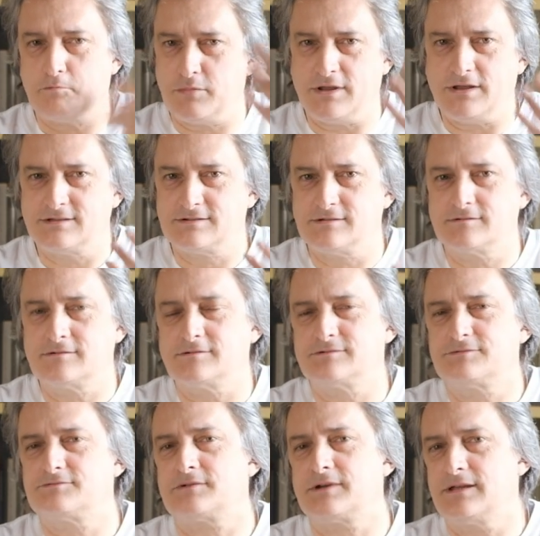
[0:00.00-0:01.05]
Please don't
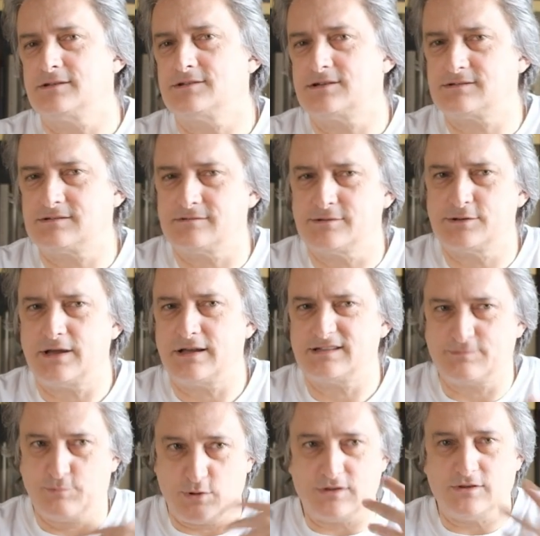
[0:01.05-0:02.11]
concentrate just on the
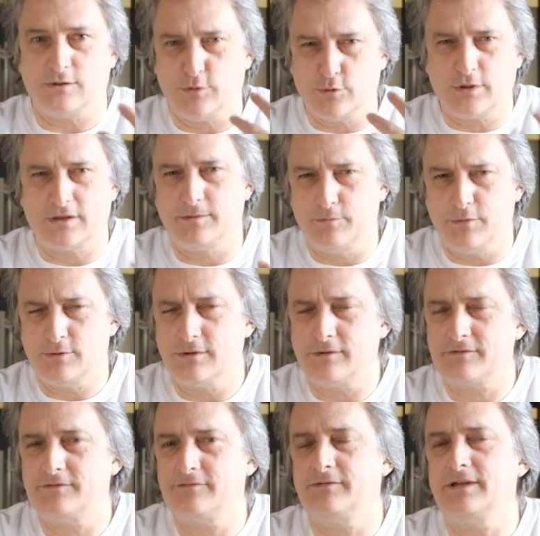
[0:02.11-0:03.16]
dust, but look at the beauty
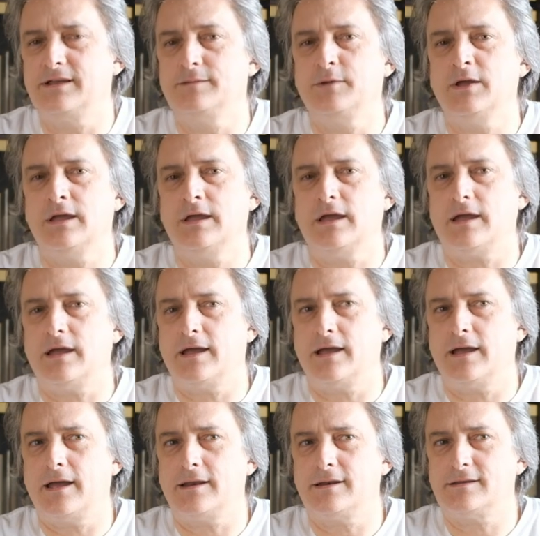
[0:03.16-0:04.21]
of the film,
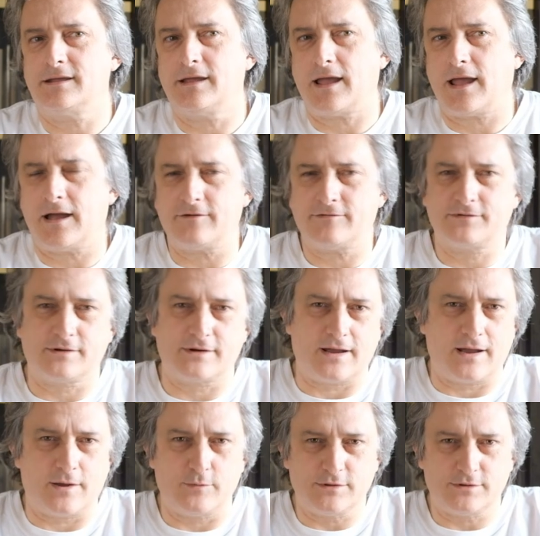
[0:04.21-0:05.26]
and after
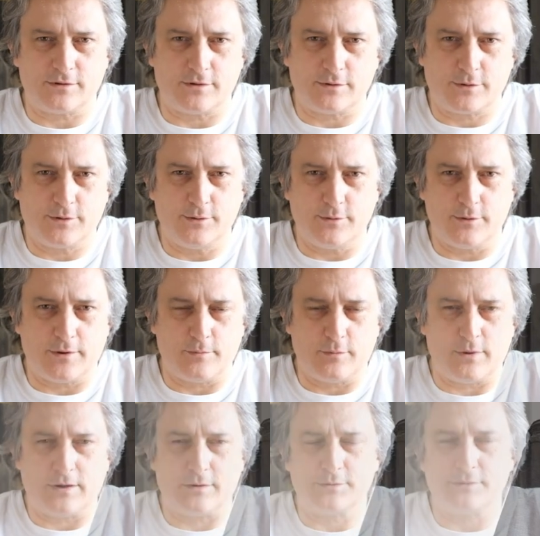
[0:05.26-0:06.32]
I will talk to you about